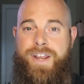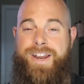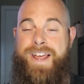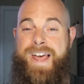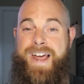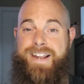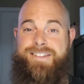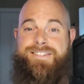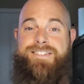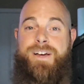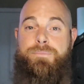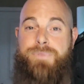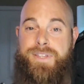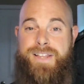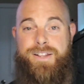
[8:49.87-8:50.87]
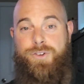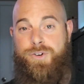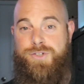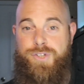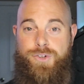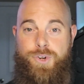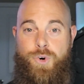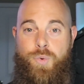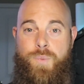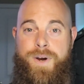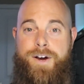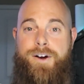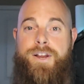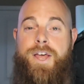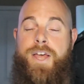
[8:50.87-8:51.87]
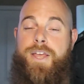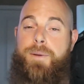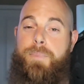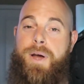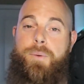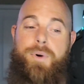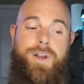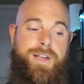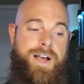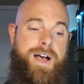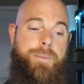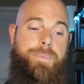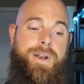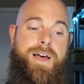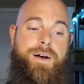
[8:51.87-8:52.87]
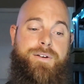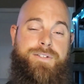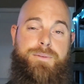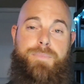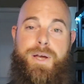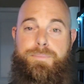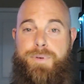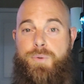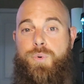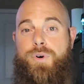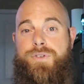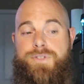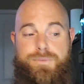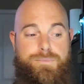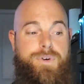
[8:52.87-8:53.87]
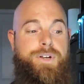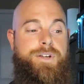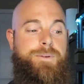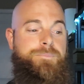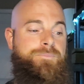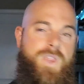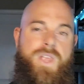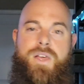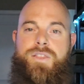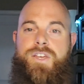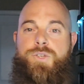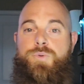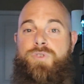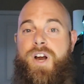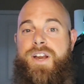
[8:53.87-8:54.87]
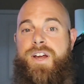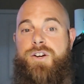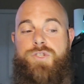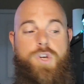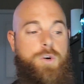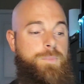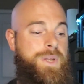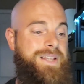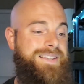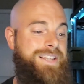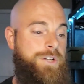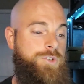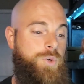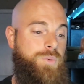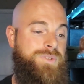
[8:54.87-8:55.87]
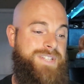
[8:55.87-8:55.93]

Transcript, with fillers: it, and it's something that looks a little weird, you might want to comp it out because it might be worth some money. This one right here is going to be Little